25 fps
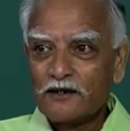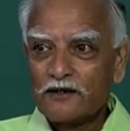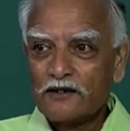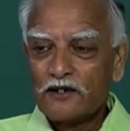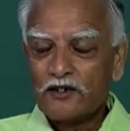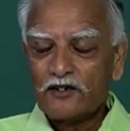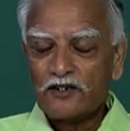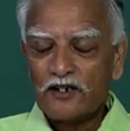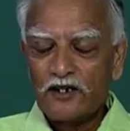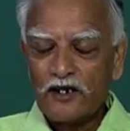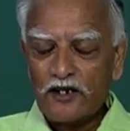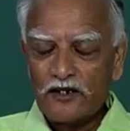
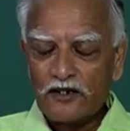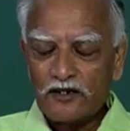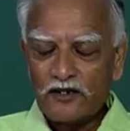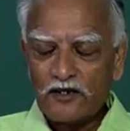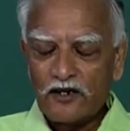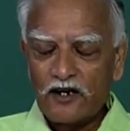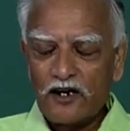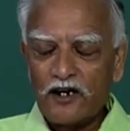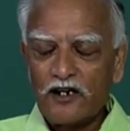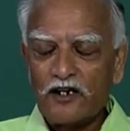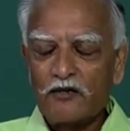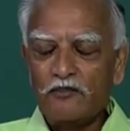there is an
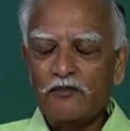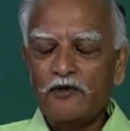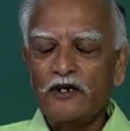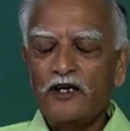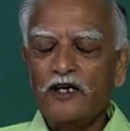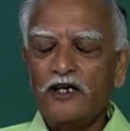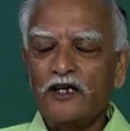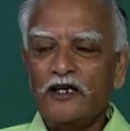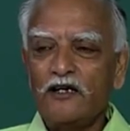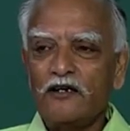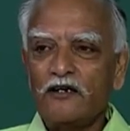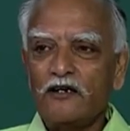
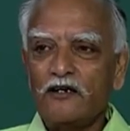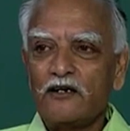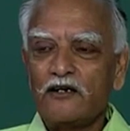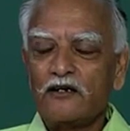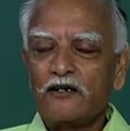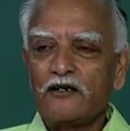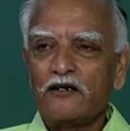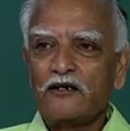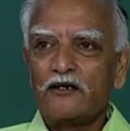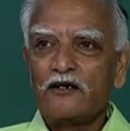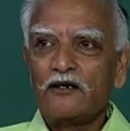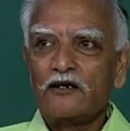incredibly
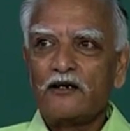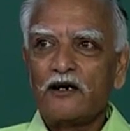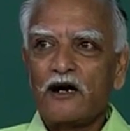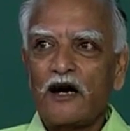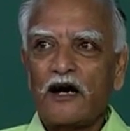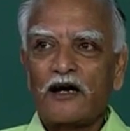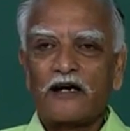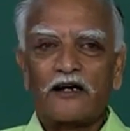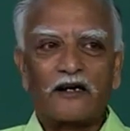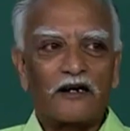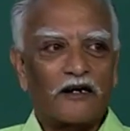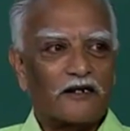
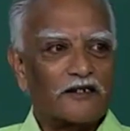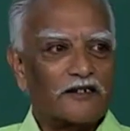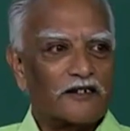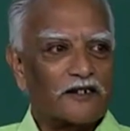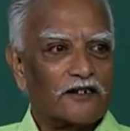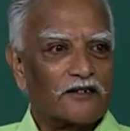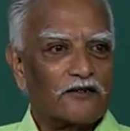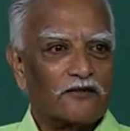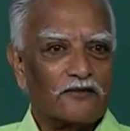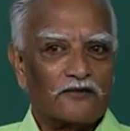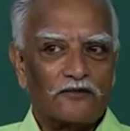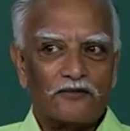
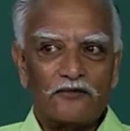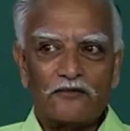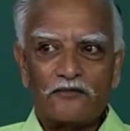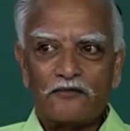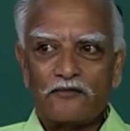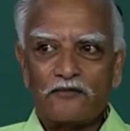aggressive